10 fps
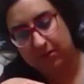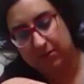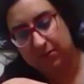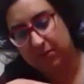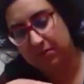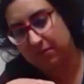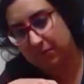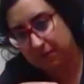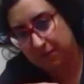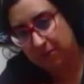So
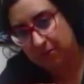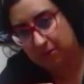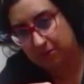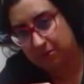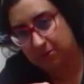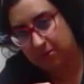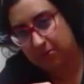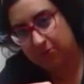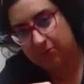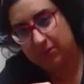the bigger you do the
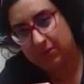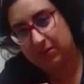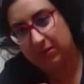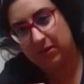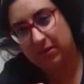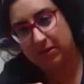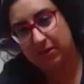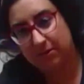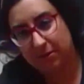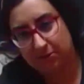nose,
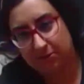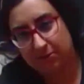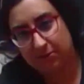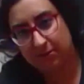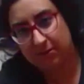the better.